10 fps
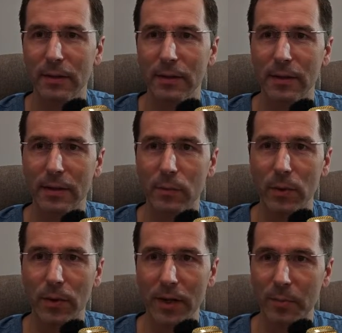it
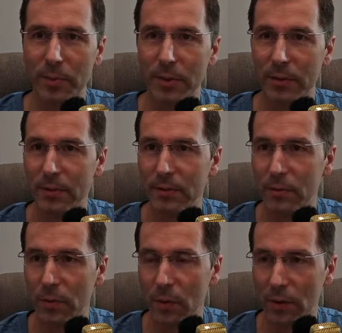will help
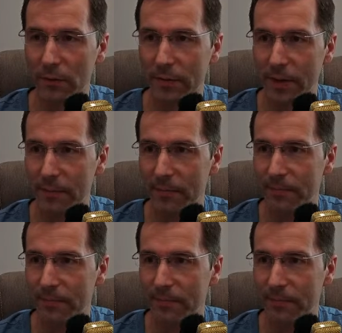to all of them.